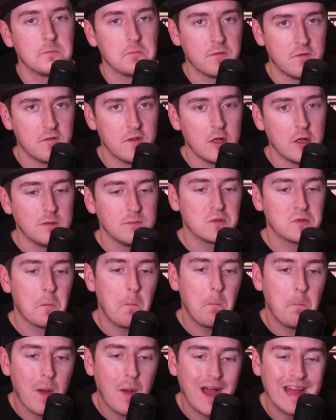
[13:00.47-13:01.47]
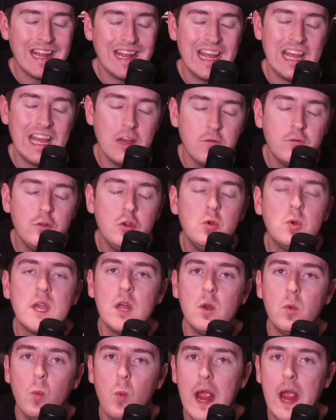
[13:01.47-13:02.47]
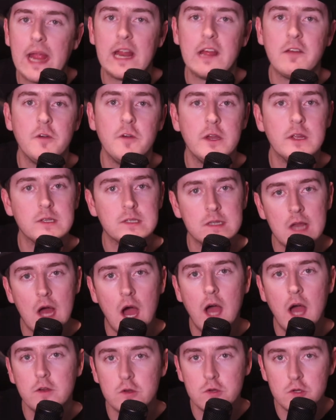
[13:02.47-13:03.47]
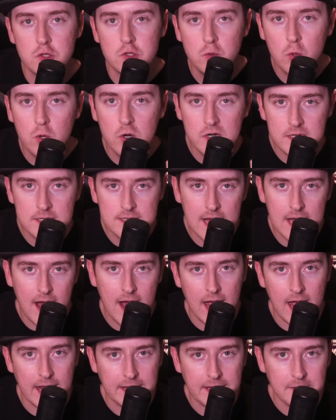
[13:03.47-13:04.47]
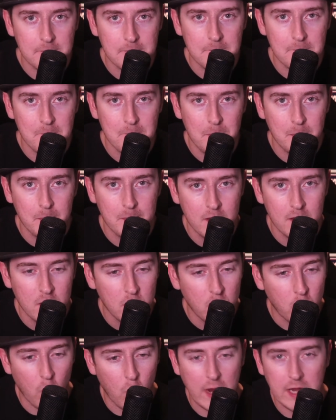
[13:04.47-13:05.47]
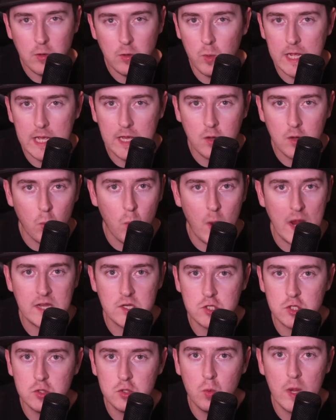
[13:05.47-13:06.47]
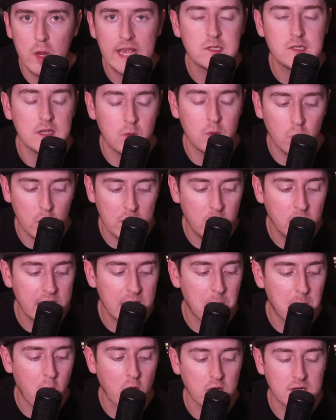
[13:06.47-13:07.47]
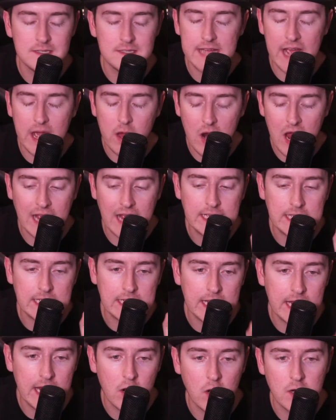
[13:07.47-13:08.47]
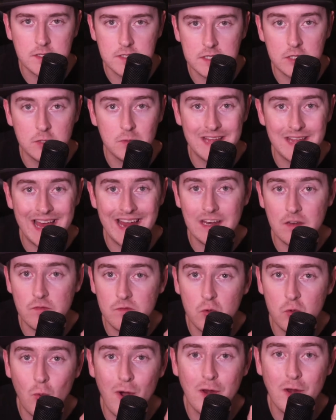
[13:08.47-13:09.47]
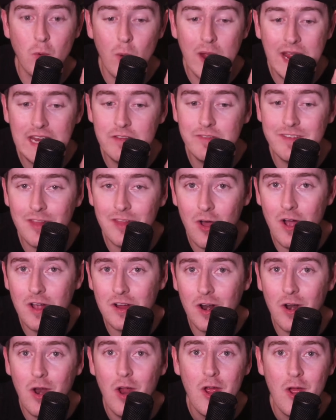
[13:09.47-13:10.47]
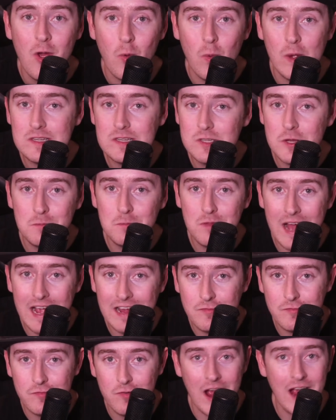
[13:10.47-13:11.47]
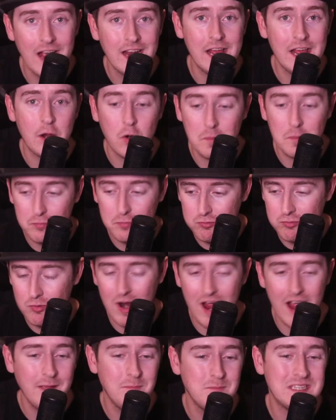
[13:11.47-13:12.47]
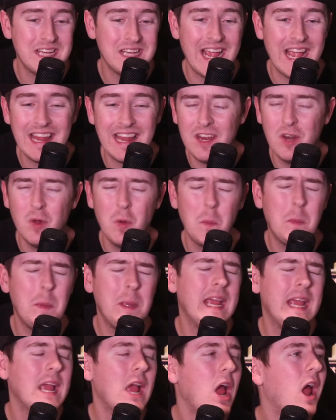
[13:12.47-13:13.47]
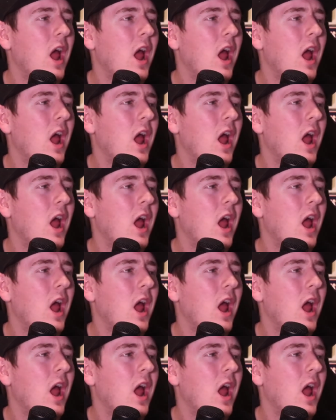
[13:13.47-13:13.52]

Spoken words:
films. But if you can wait, if it is not do or die, wait a week, wait 2 weeks, it will get marked down. I can guarantee you that. And if you want to wait even longer, wait till Black Friday or Prime Day, and it'll be